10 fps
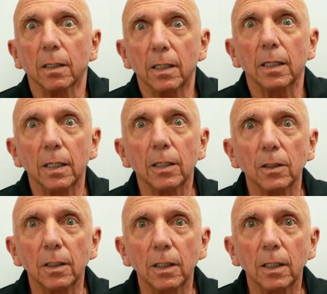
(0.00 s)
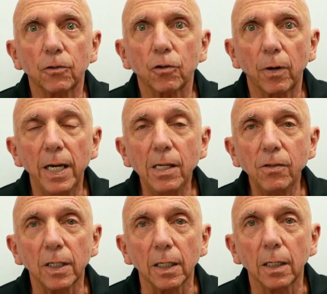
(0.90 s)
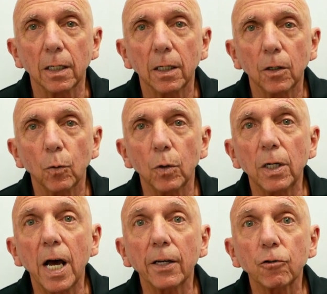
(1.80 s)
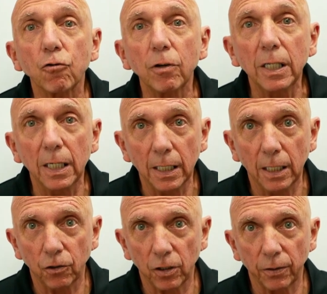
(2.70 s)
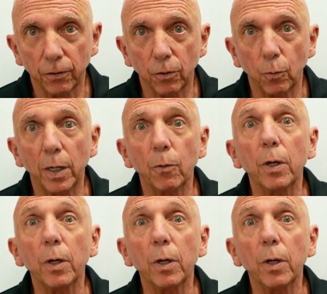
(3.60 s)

It, it's crazy. We're not treating each other the way we